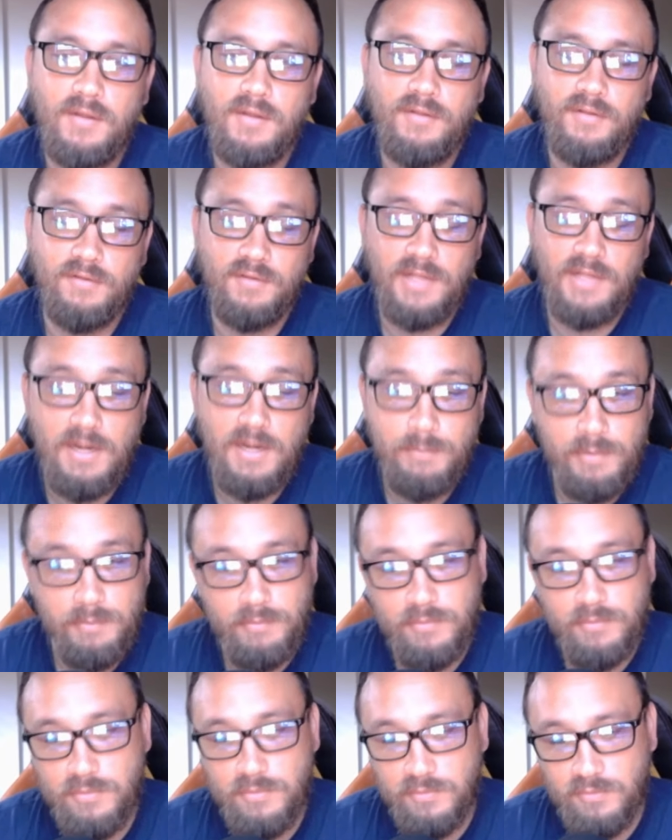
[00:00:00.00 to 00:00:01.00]
there's a lot of
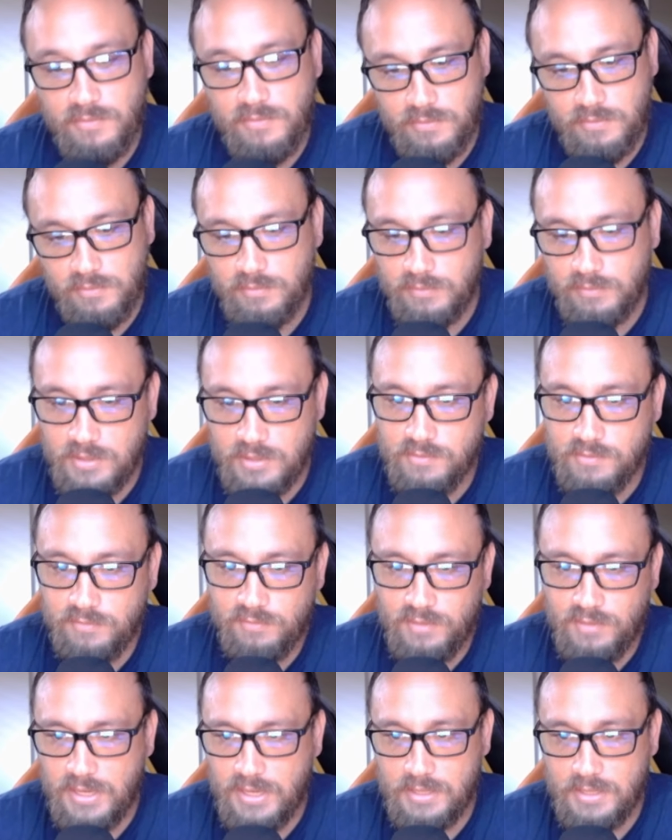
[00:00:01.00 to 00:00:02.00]
people who still don't
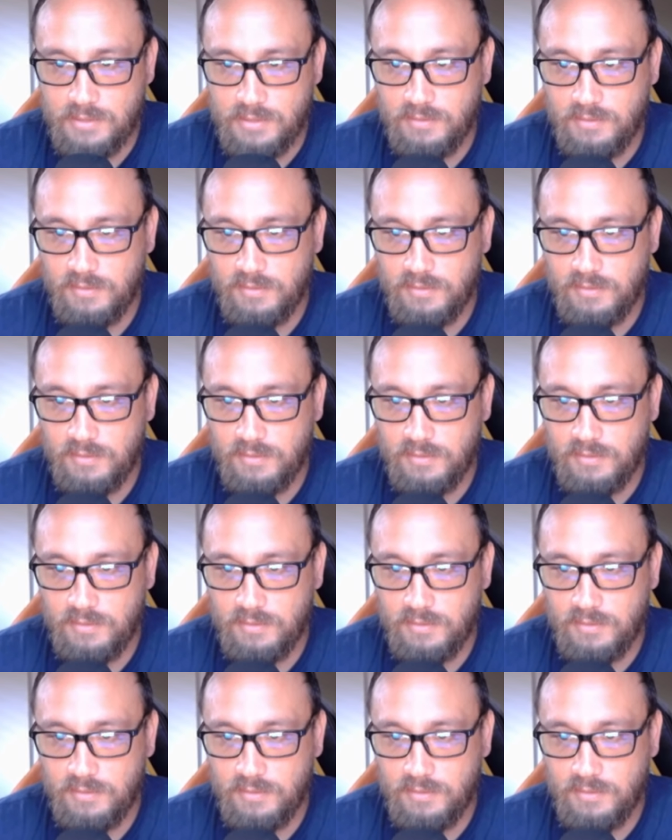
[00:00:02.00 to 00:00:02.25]
understand